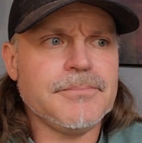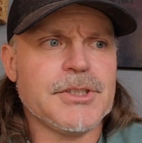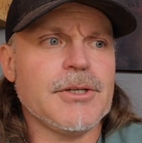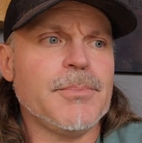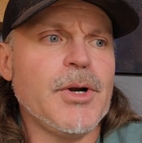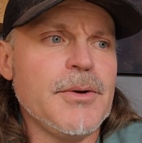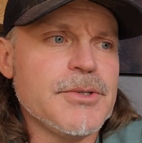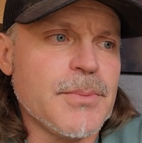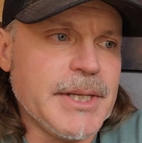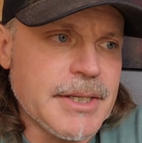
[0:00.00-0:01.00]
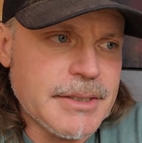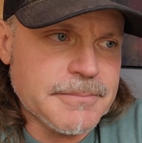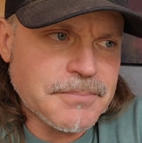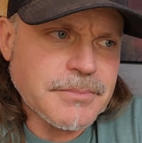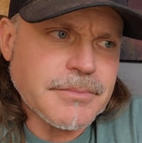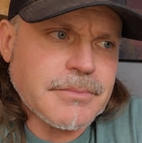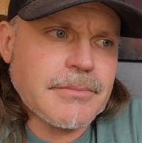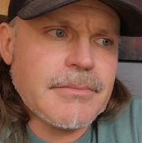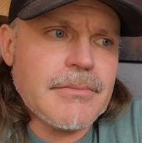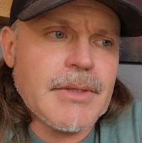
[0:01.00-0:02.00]
So pros with it,
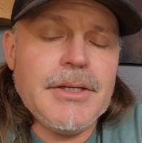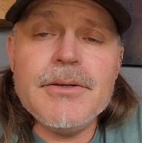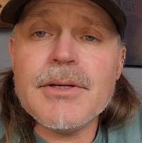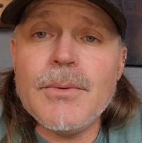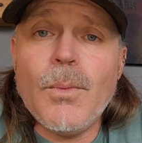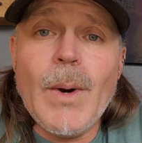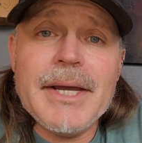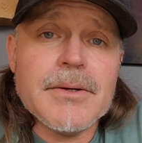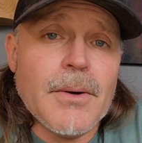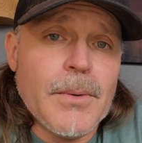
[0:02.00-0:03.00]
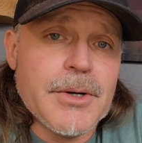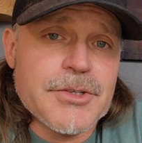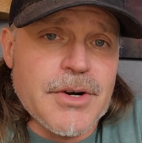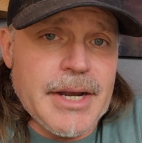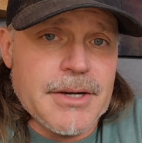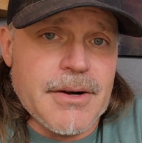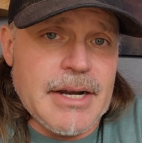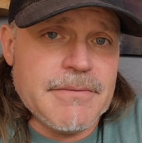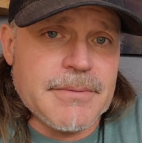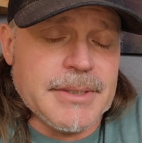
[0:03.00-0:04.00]
you can wet or dry
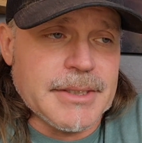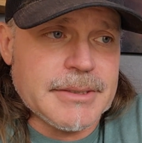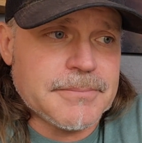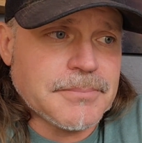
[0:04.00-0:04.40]
graft with it.